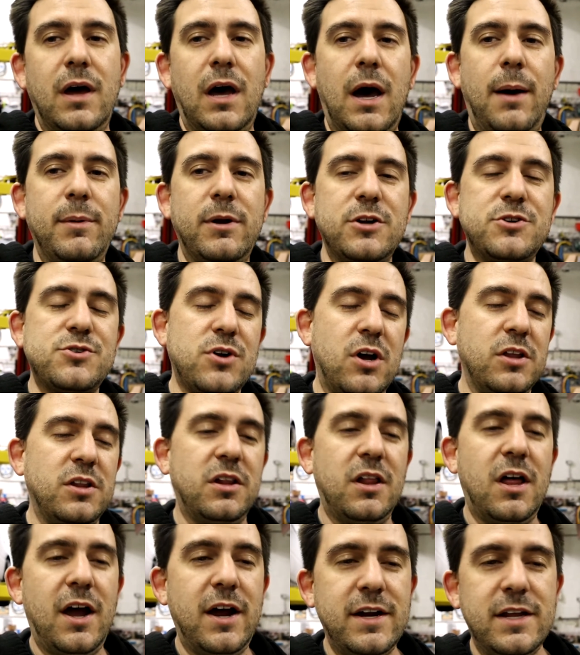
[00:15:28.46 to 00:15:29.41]
I'm going to draw the
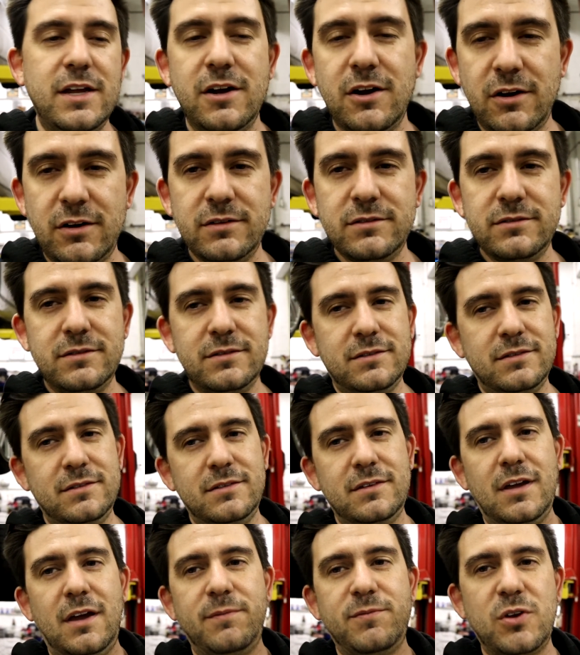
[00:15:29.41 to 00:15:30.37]
line here.
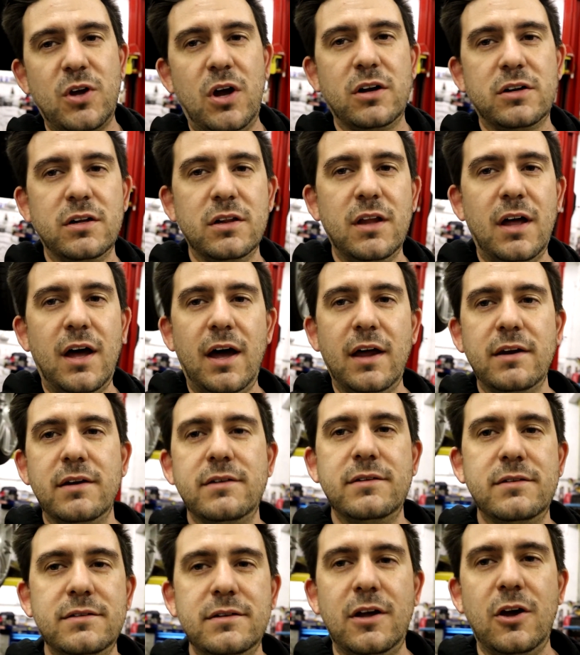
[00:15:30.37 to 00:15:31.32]
I've talked a lot.
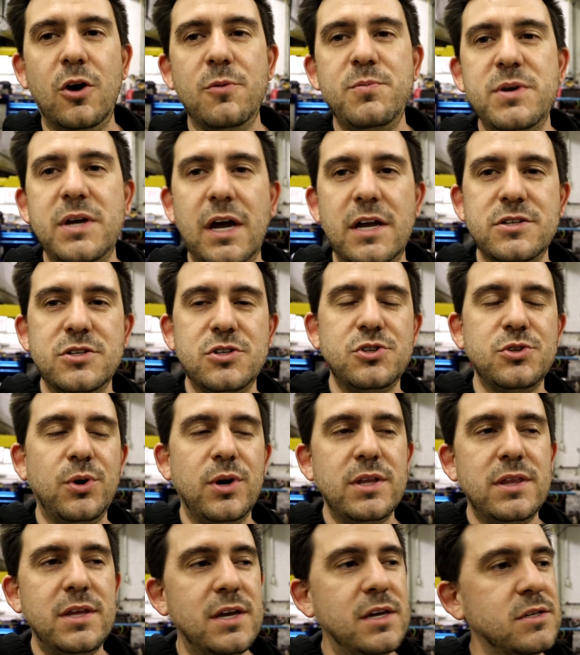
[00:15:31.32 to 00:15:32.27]
I hope you guys
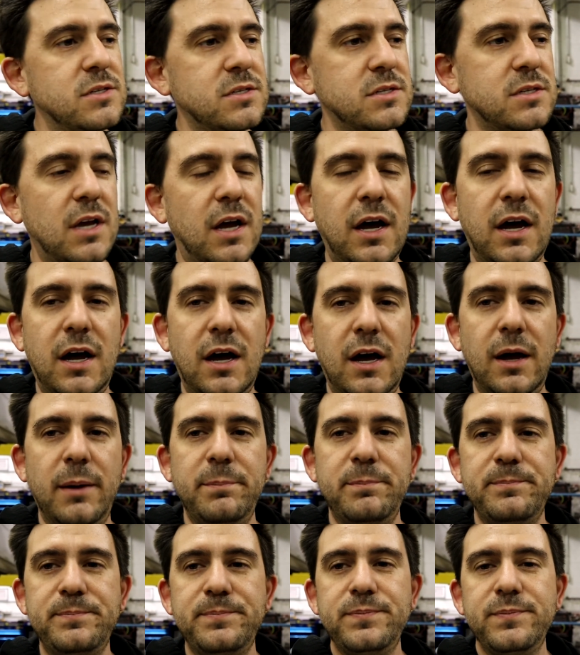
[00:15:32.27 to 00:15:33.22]
enjoyed this.
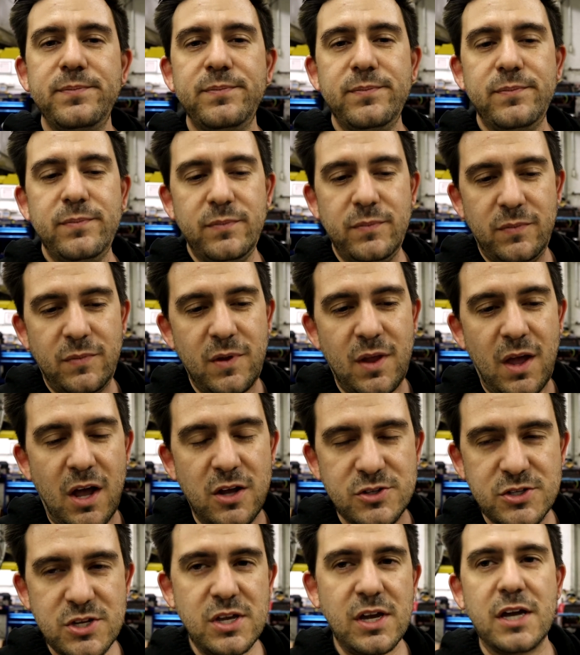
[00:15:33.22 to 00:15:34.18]

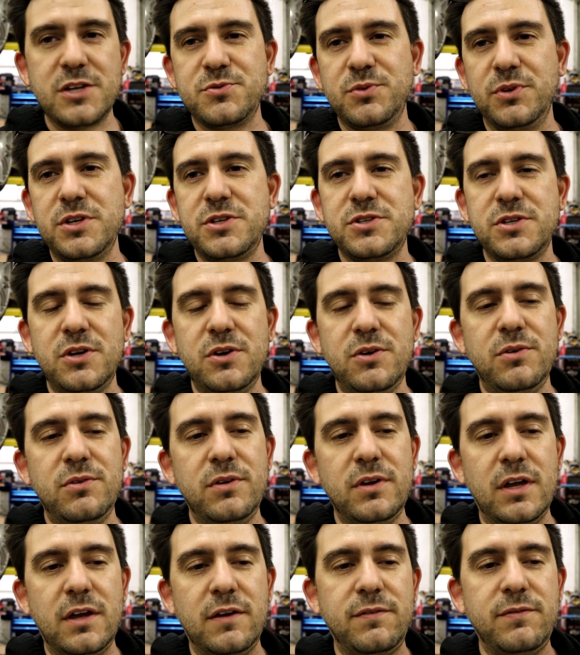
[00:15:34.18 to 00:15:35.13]
I'll see you guys really soon.